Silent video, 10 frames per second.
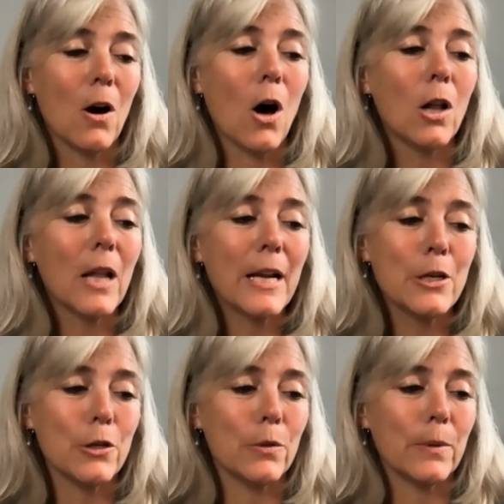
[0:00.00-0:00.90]
All I
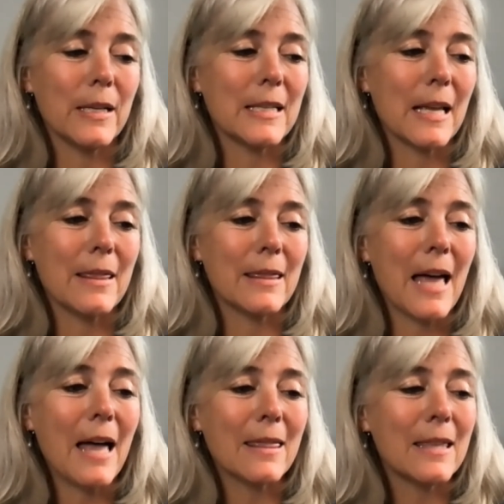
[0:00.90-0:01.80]
knew is that,
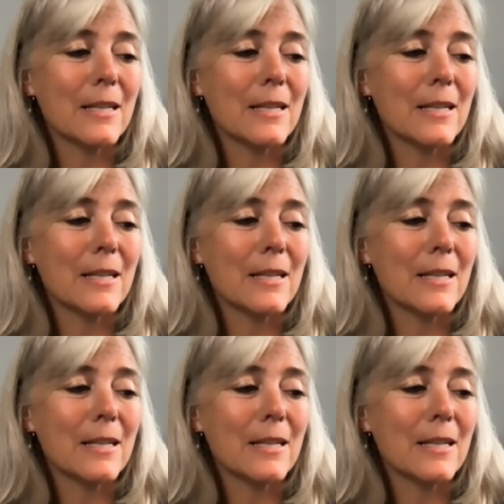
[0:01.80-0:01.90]
that